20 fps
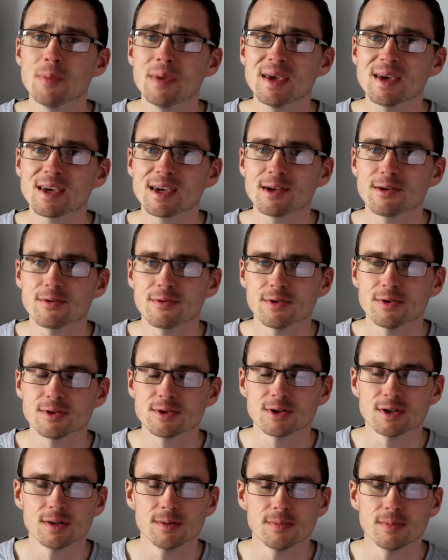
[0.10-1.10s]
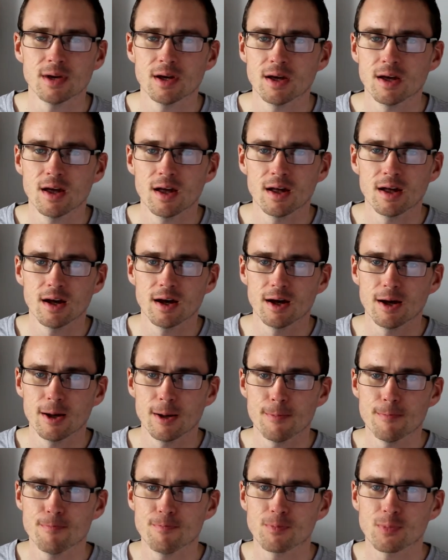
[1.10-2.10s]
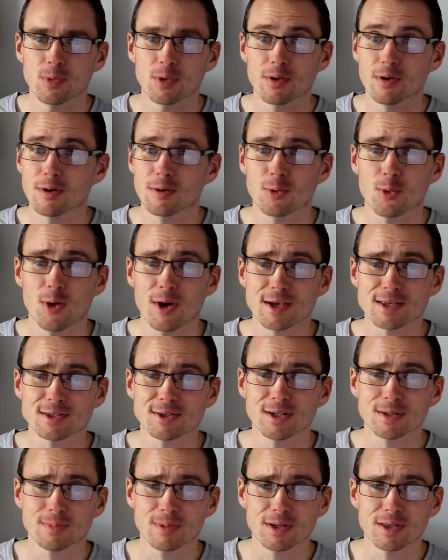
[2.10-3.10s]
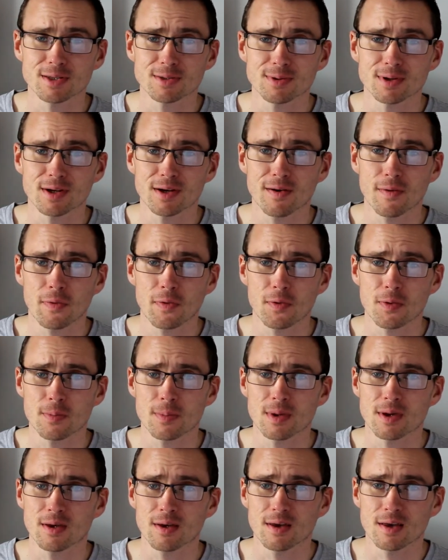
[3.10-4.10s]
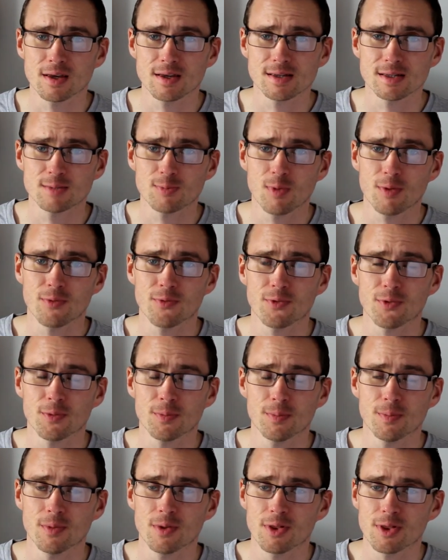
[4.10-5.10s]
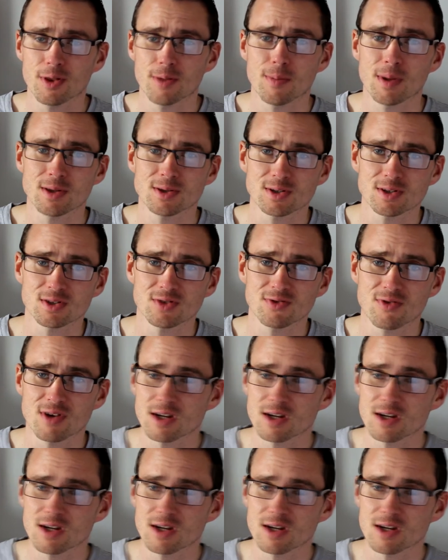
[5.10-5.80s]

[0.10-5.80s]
beer kit review time. I'm quite excited by this one, I have to admit. It's on from the Muntons